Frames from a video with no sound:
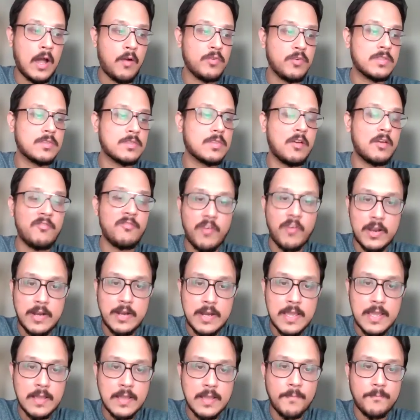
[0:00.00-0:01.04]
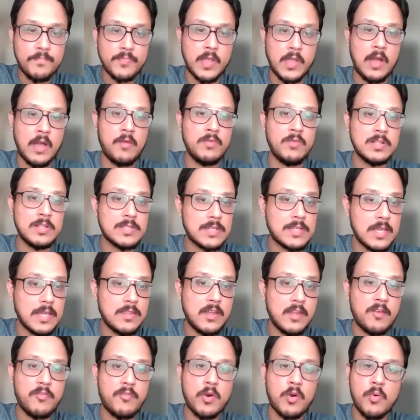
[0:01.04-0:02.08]
with some funding. I will stay
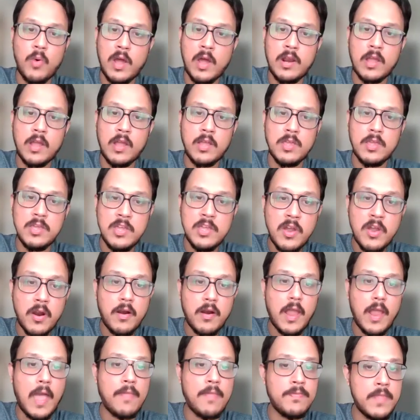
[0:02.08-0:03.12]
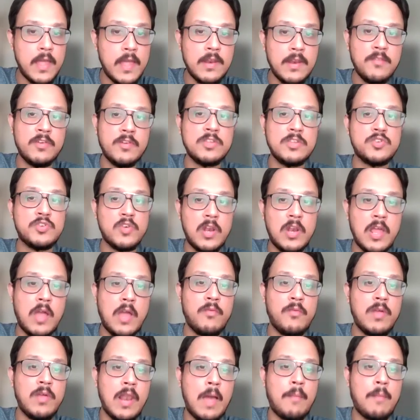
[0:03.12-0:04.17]
there for 1 year, and then eventually I
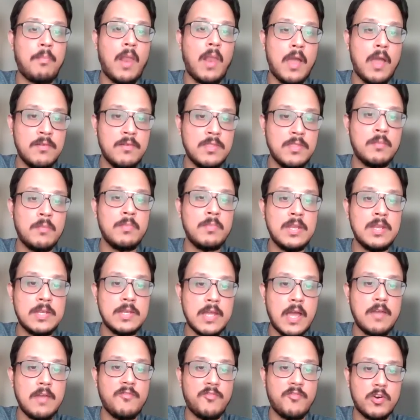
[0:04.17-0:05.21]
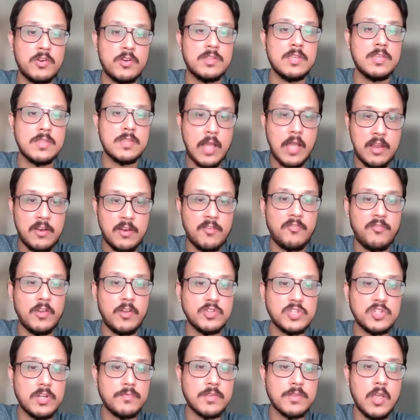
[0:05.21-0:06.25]
will apply in the meantime for these kind of
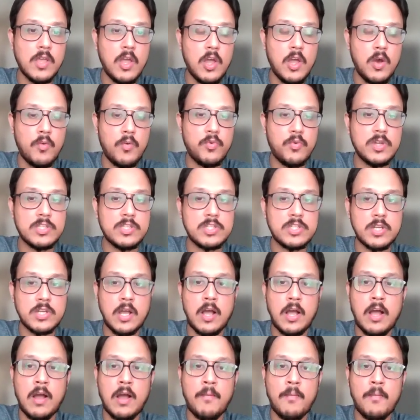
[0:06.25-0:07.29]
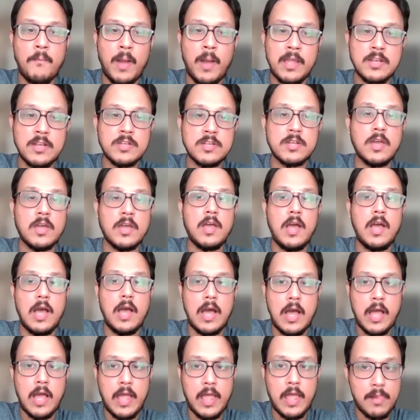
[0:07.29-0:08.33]
fellowships, which might
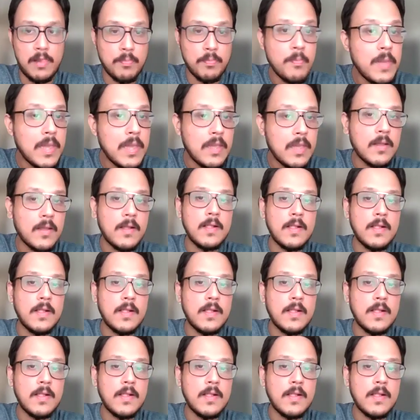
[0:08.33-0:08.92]
help me.